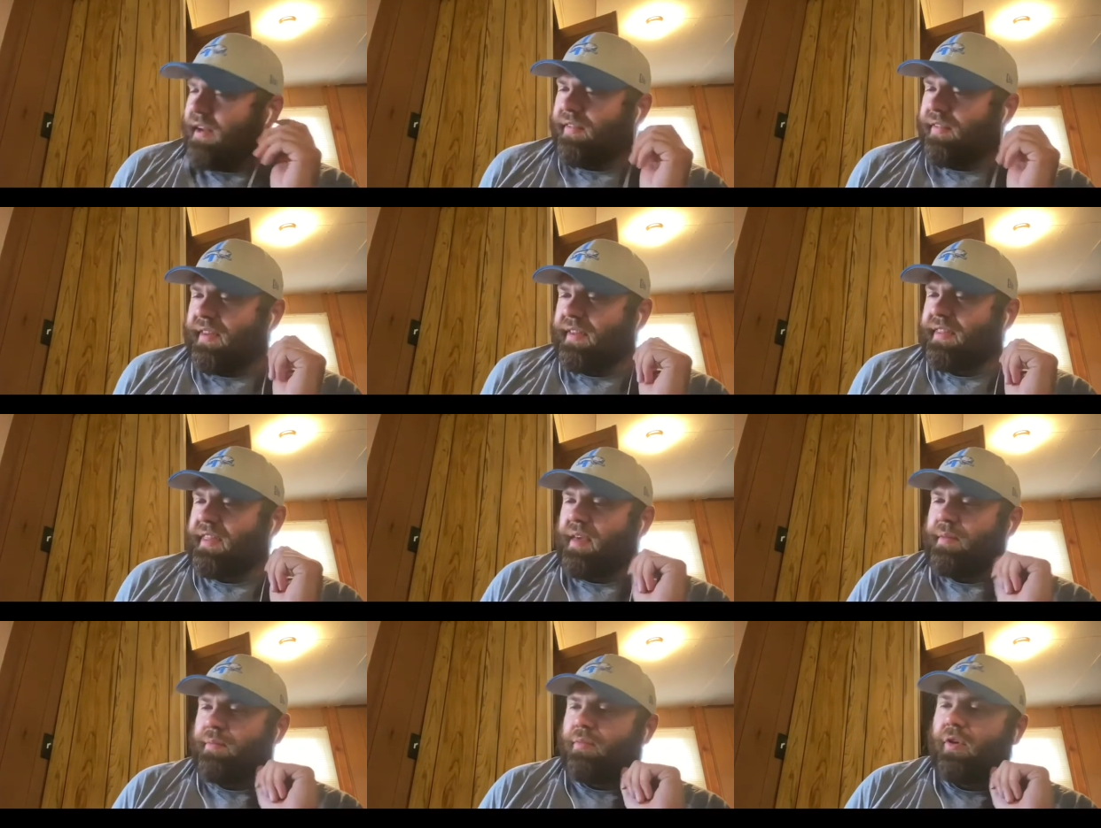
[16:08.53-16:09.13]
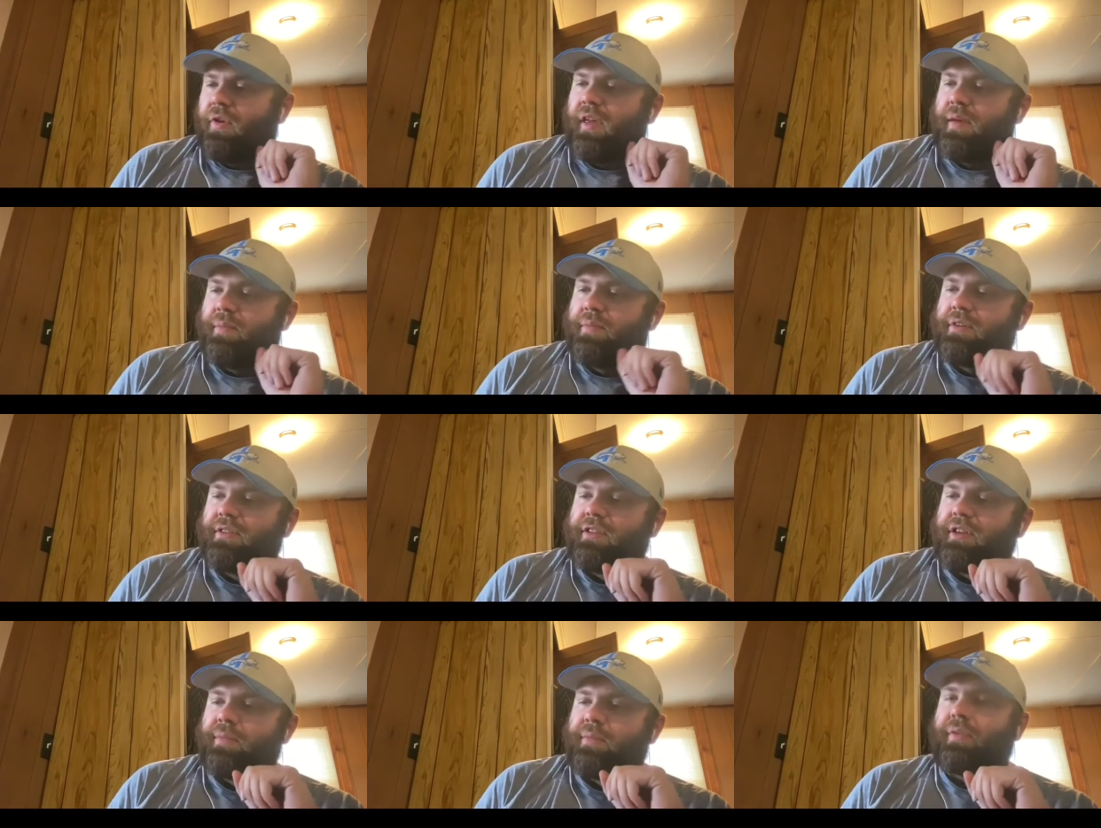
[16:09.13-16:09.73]
really
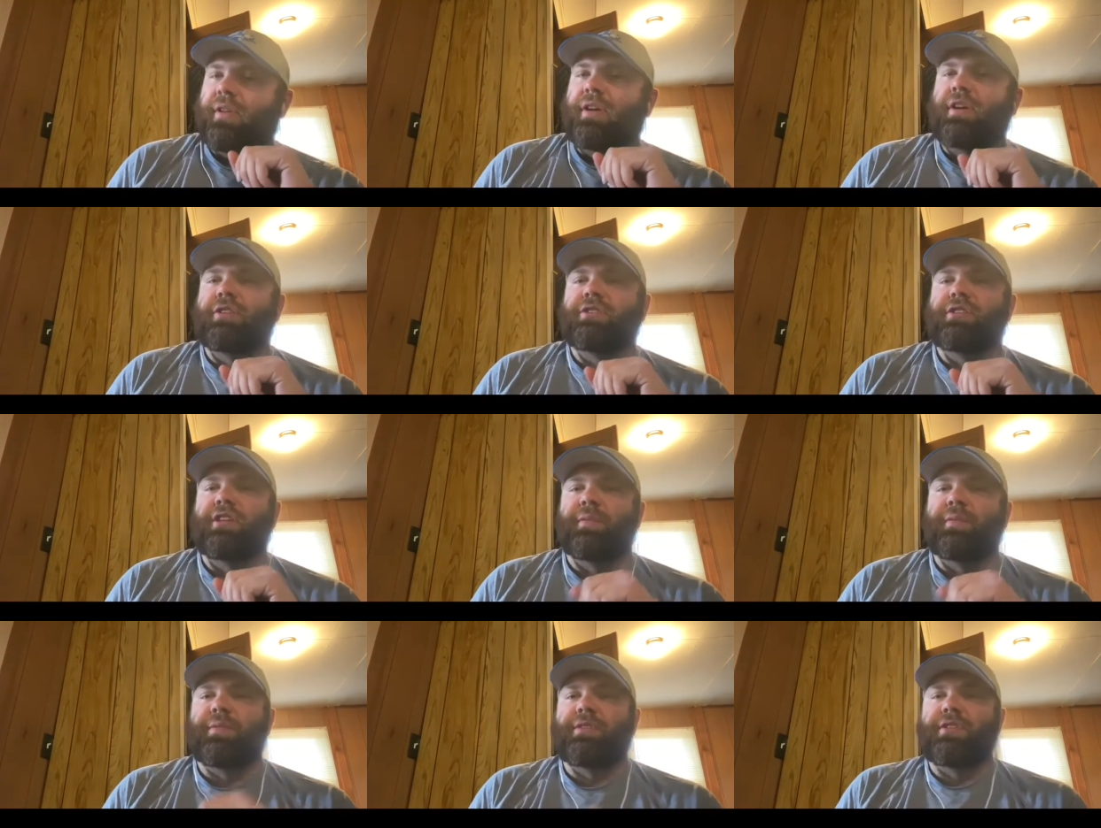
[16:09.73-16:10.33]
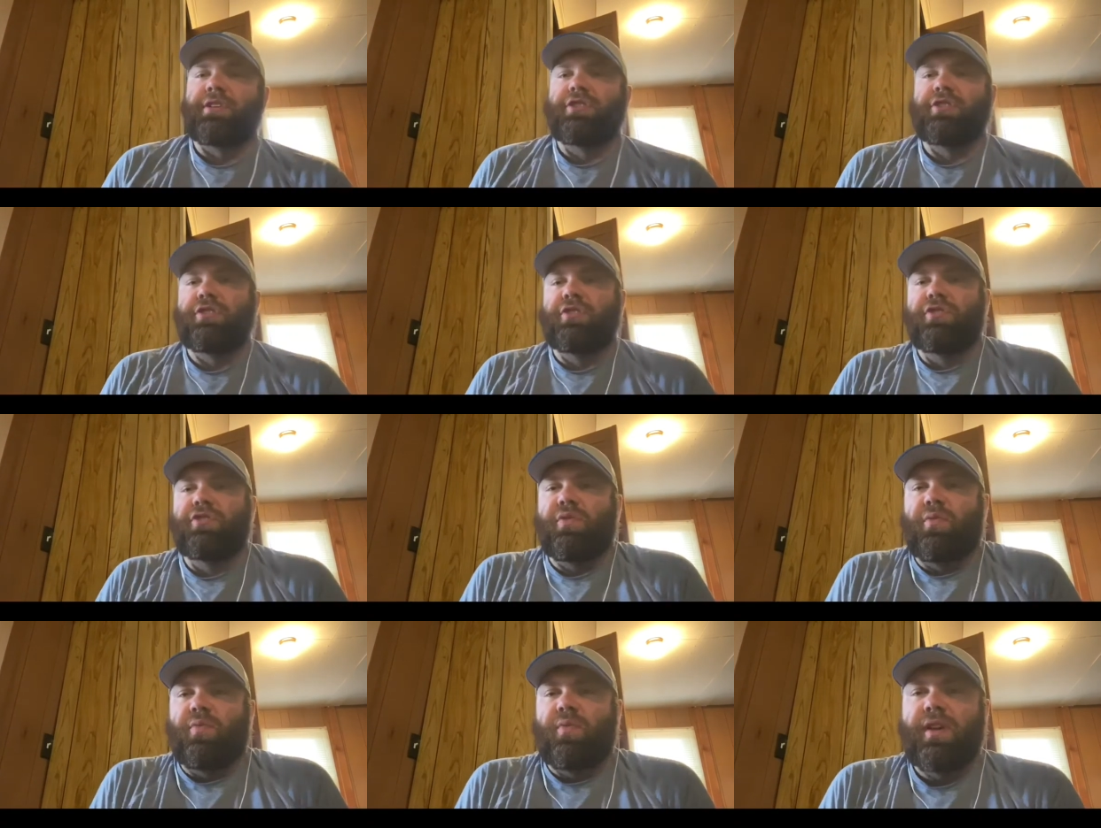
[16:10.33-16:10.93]
put their players in a position
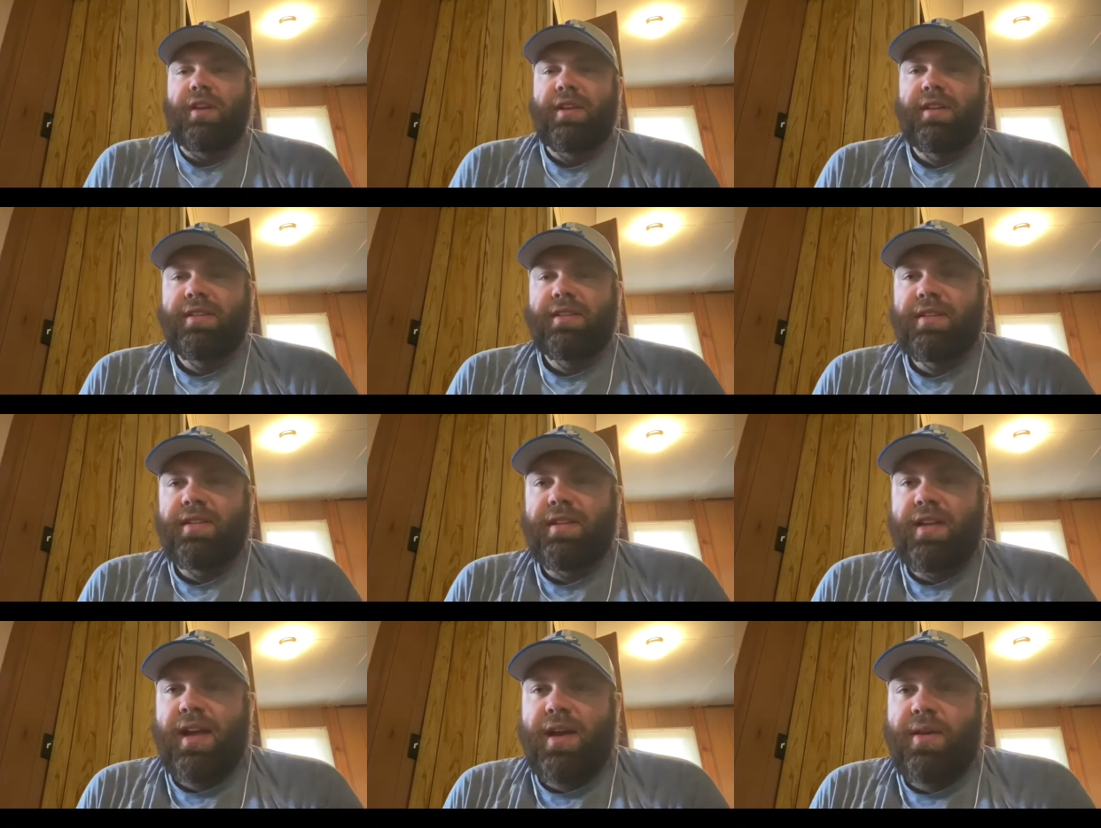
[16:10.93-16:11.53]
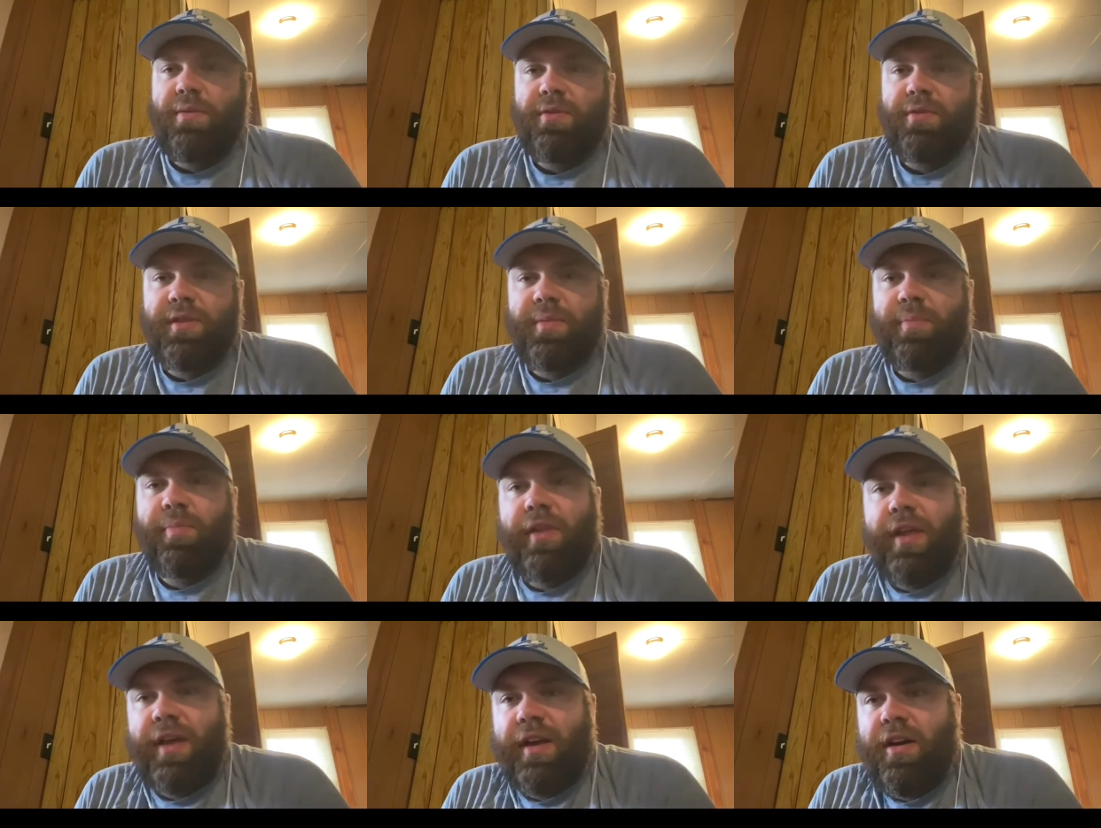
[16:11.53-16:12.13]
to win today with the
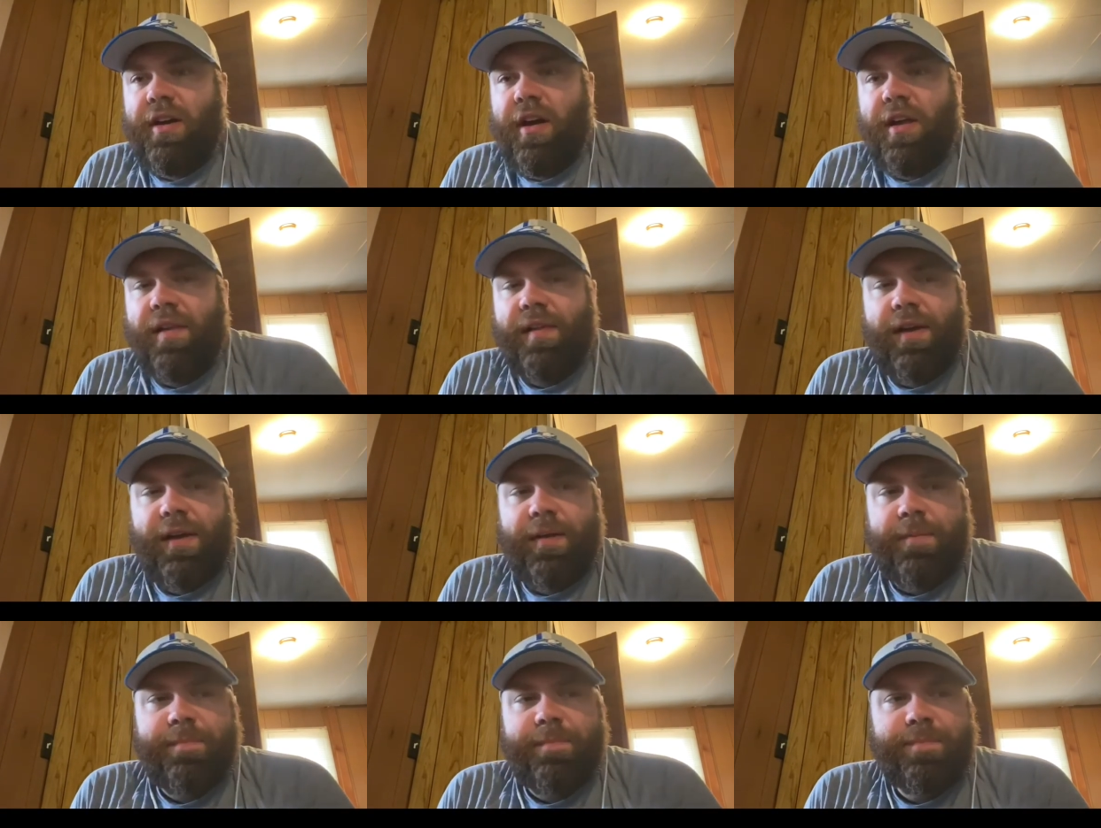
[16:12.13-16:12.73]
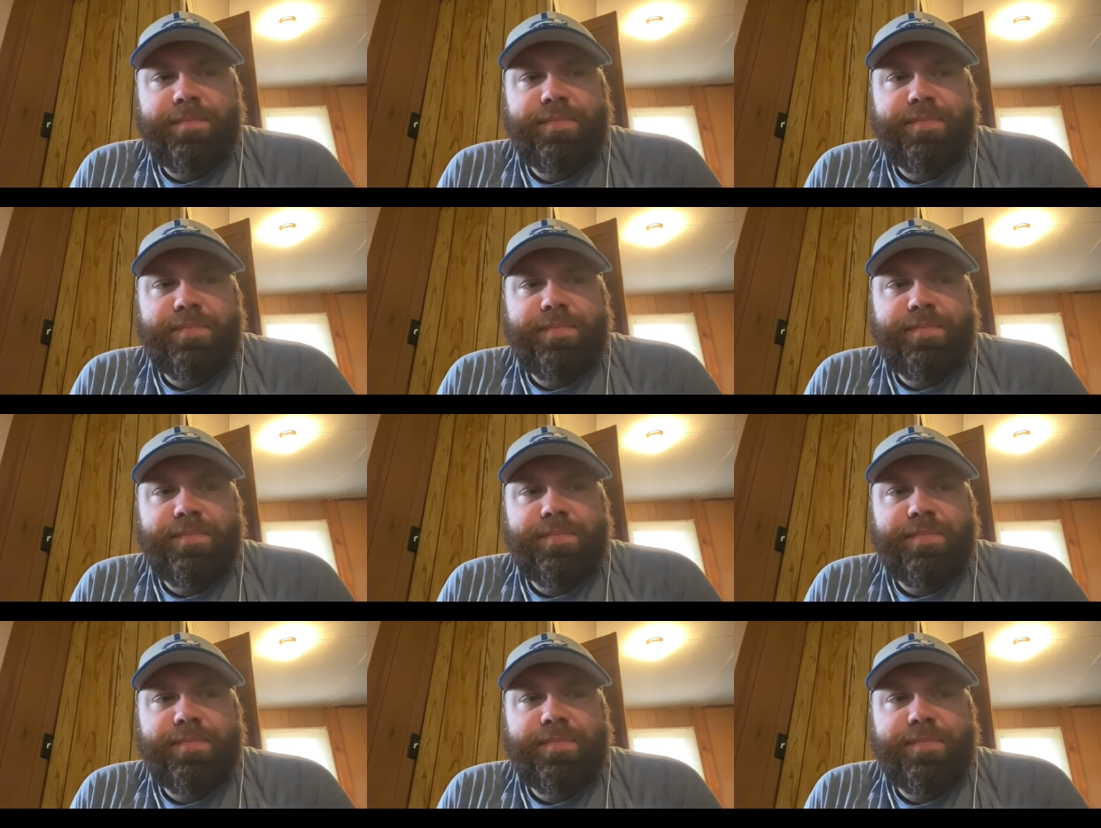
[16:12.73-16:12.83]
play calling.